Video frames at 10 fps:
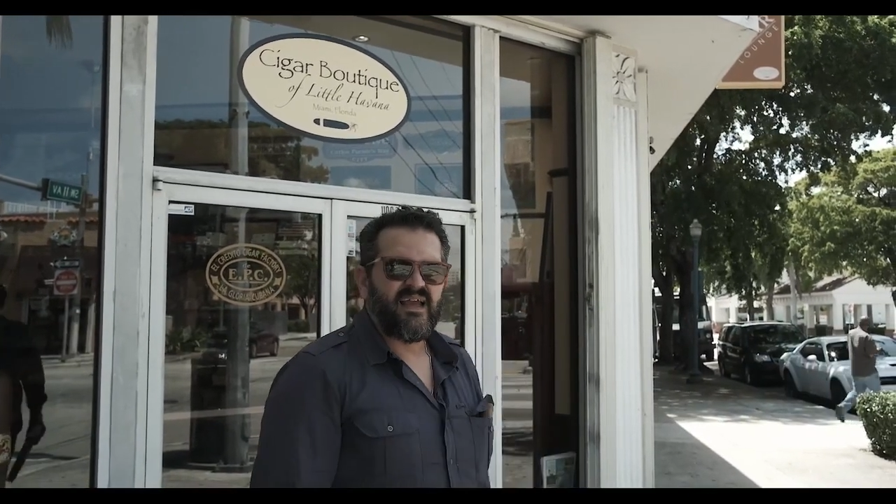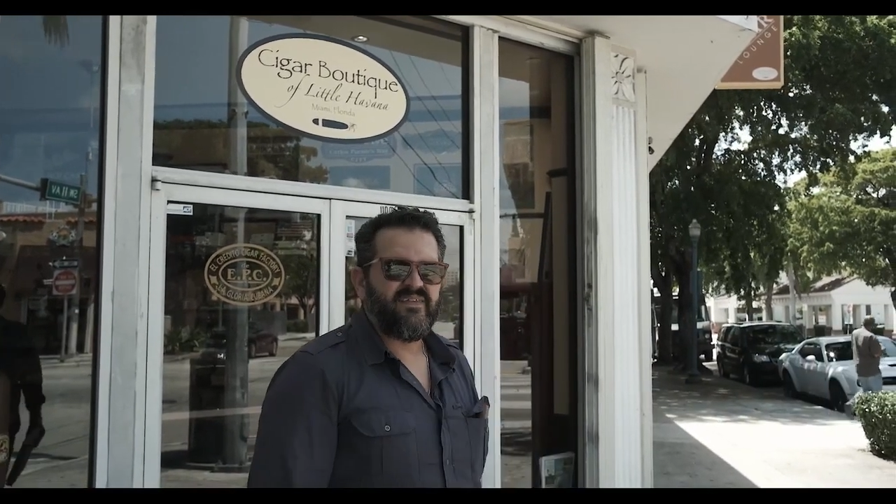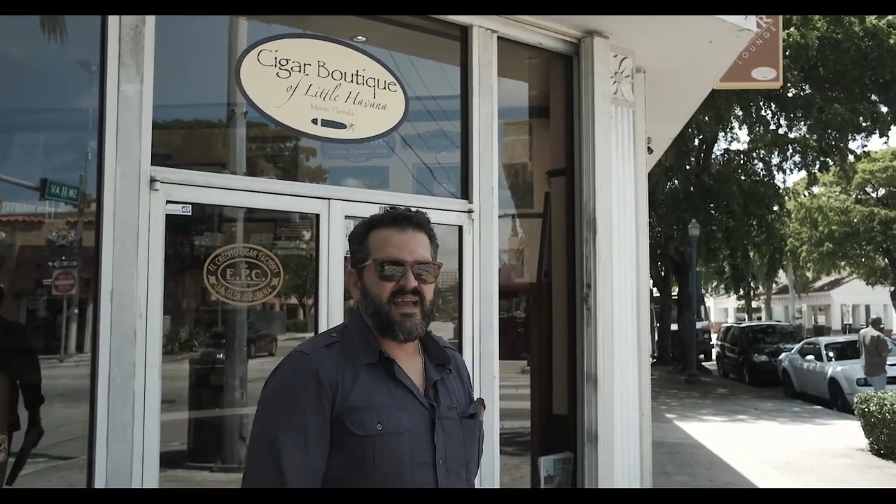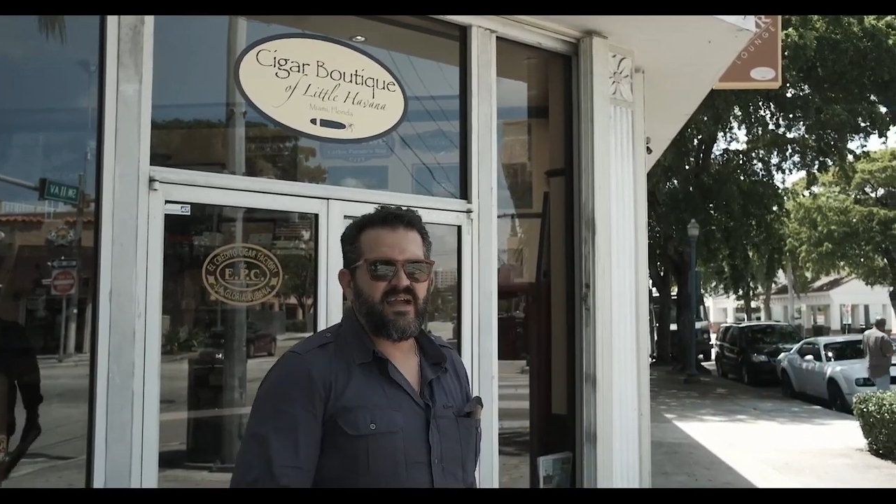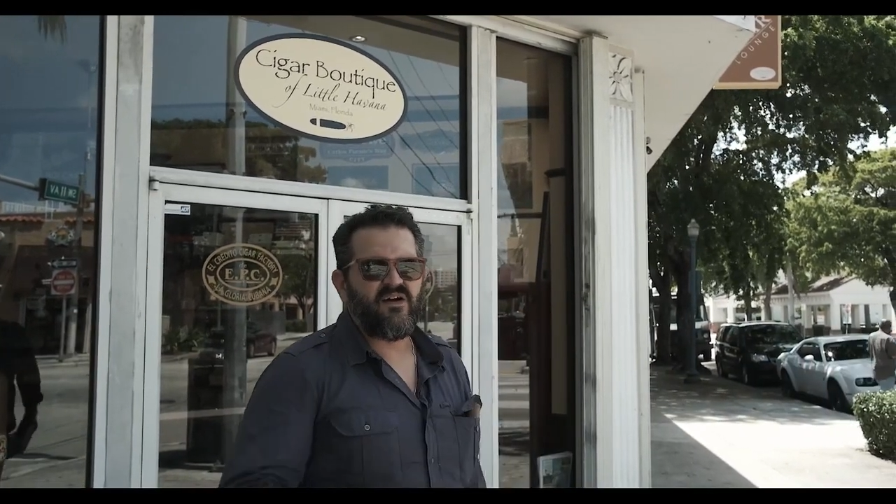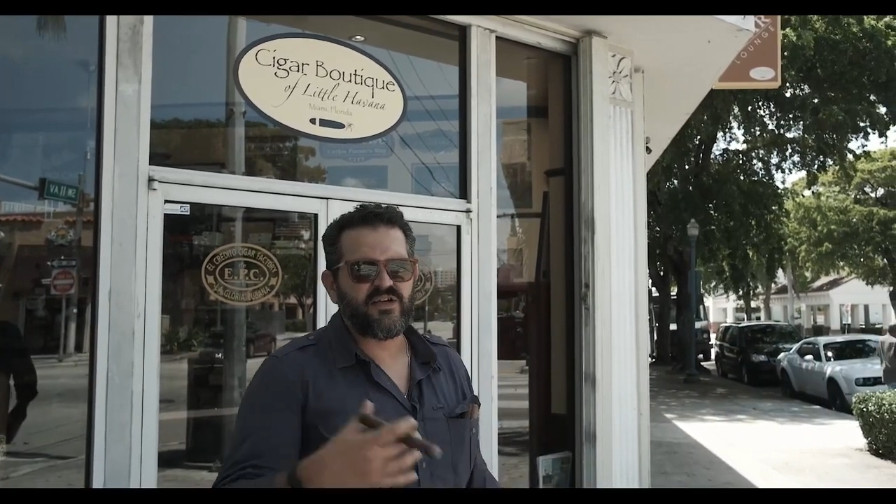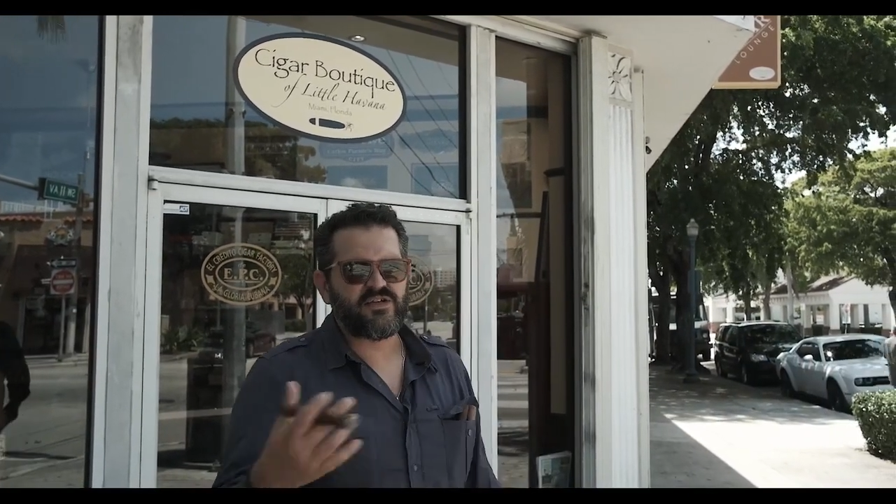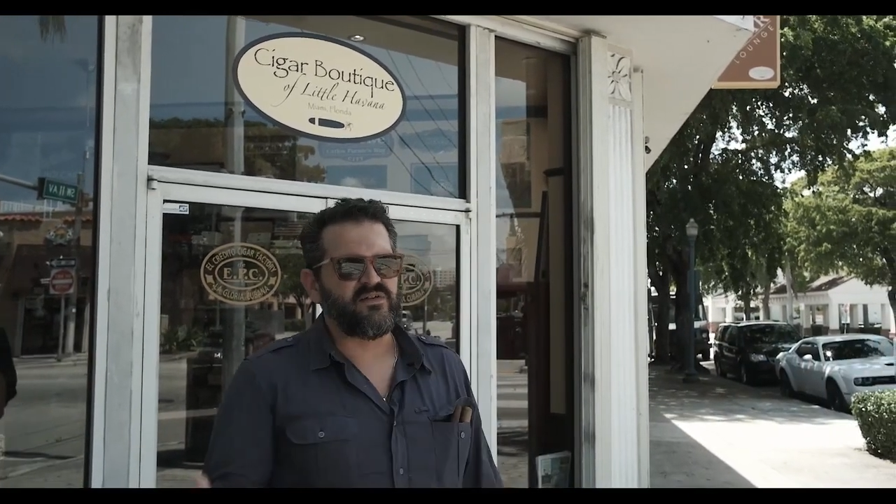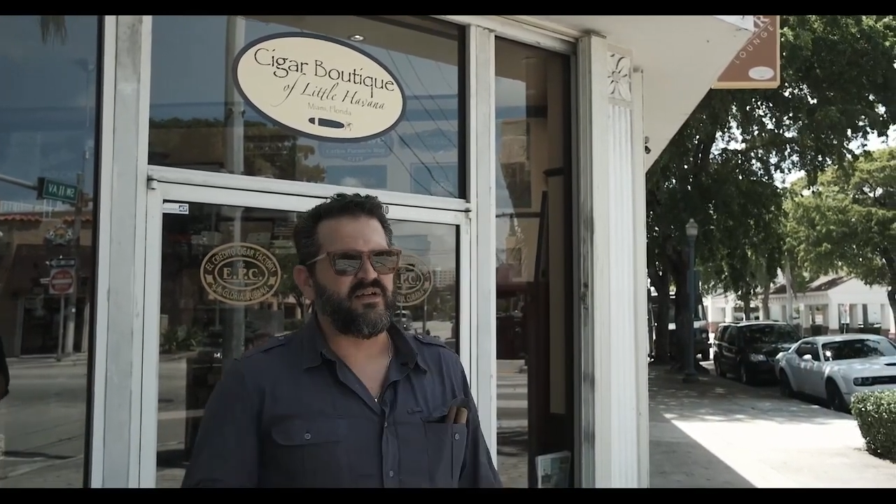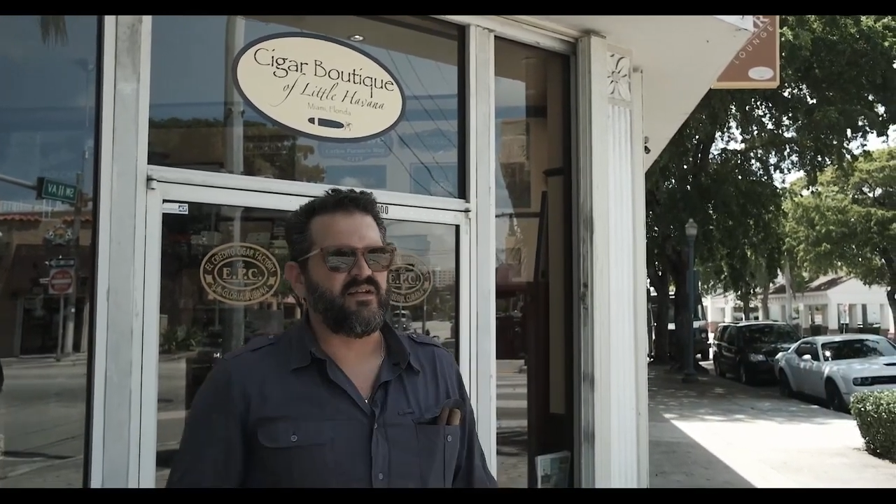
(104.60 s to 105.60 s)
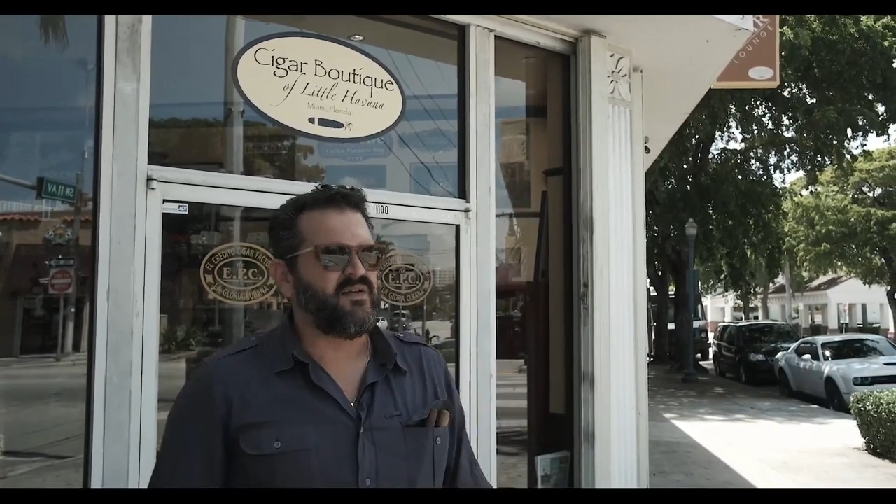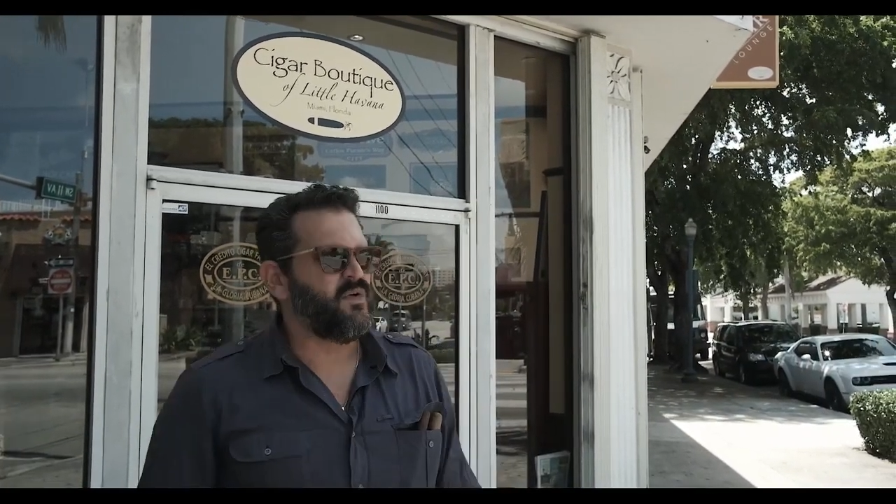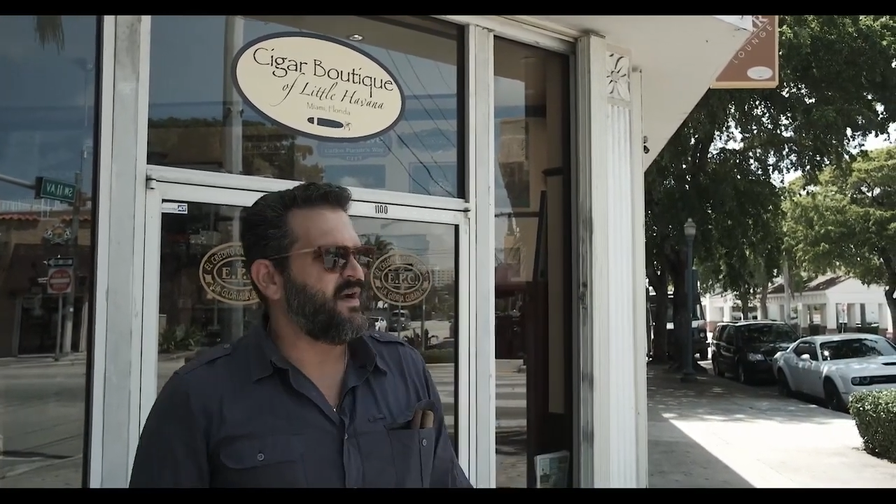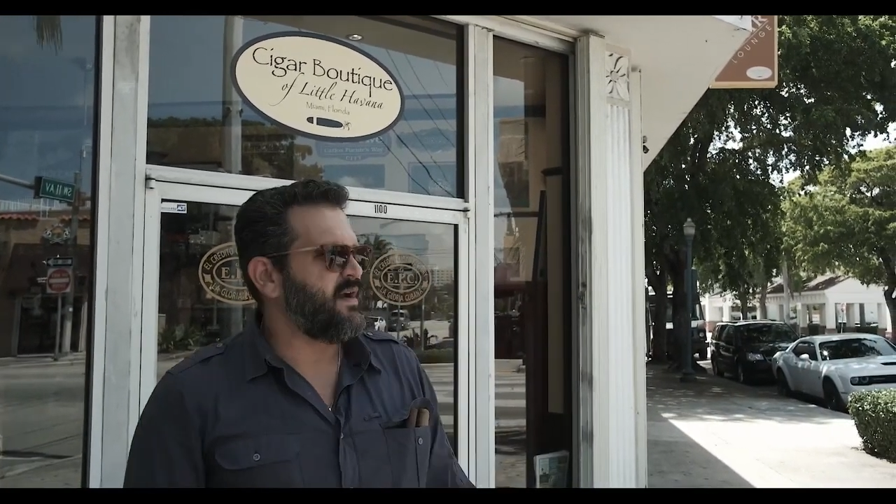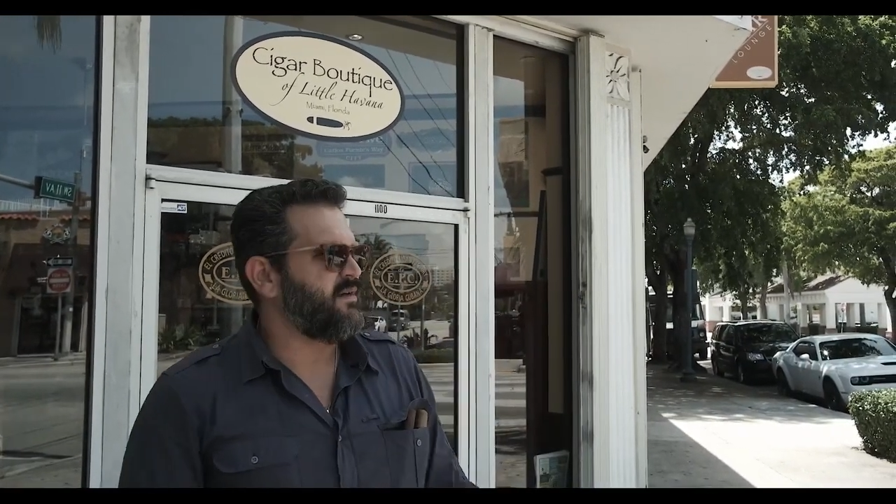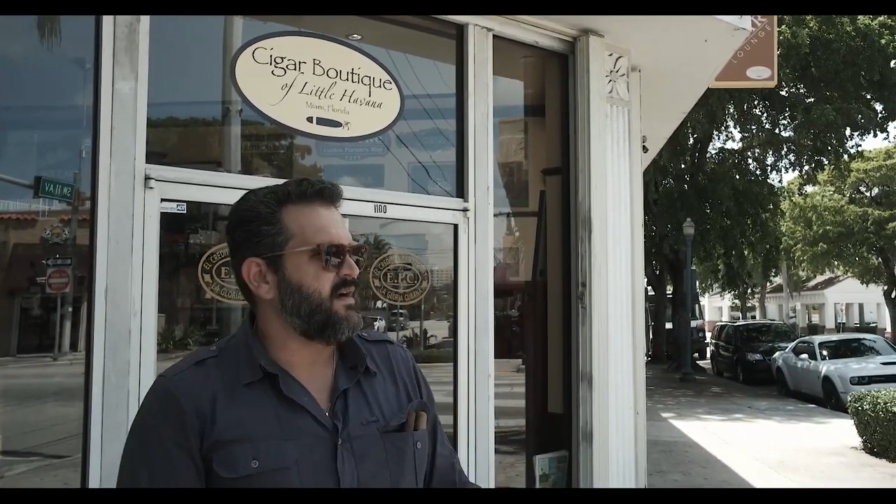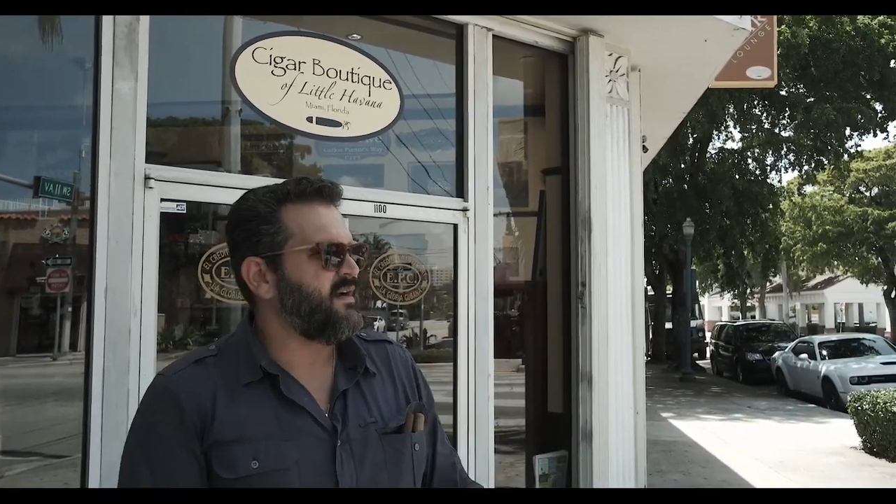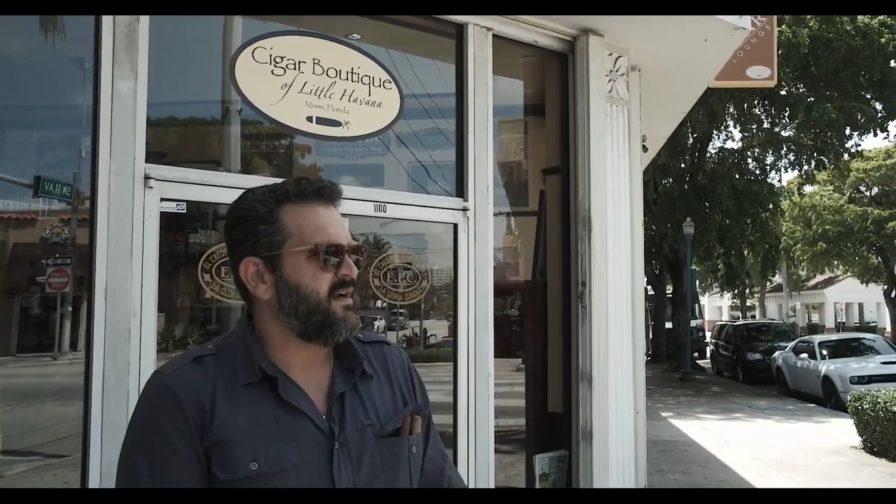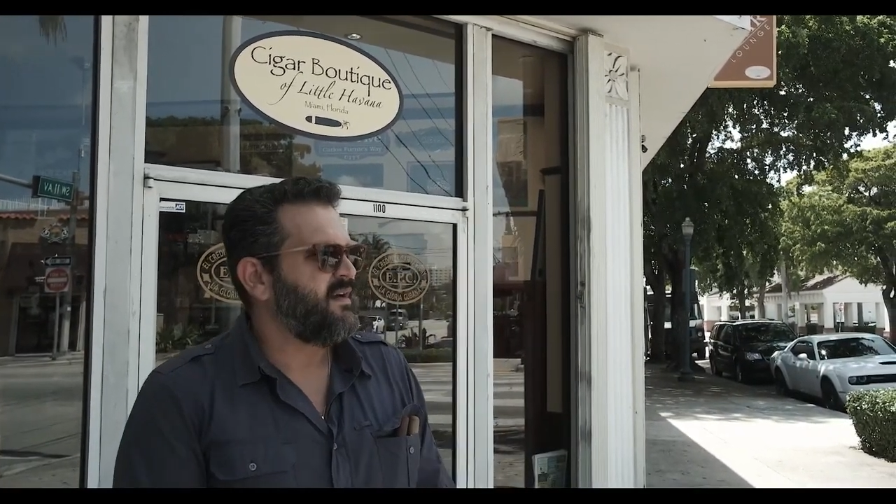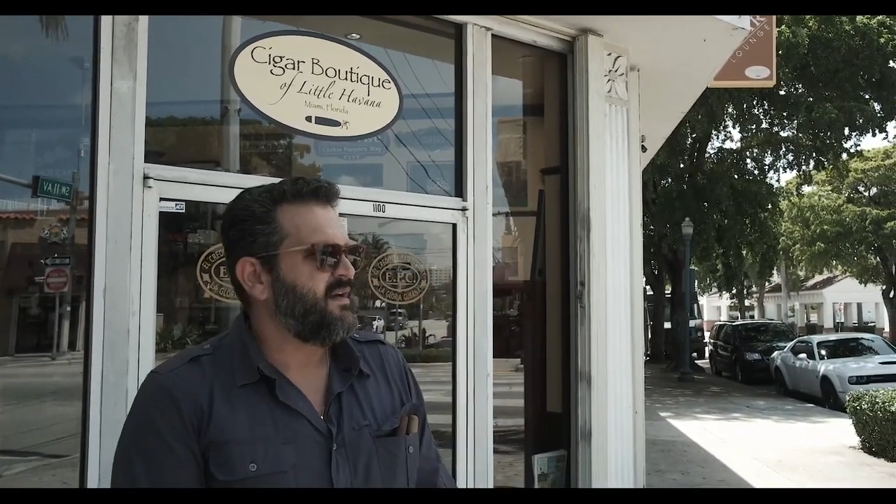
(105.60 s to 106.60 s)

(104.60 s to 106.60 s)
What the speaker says: And that ushered in a new era.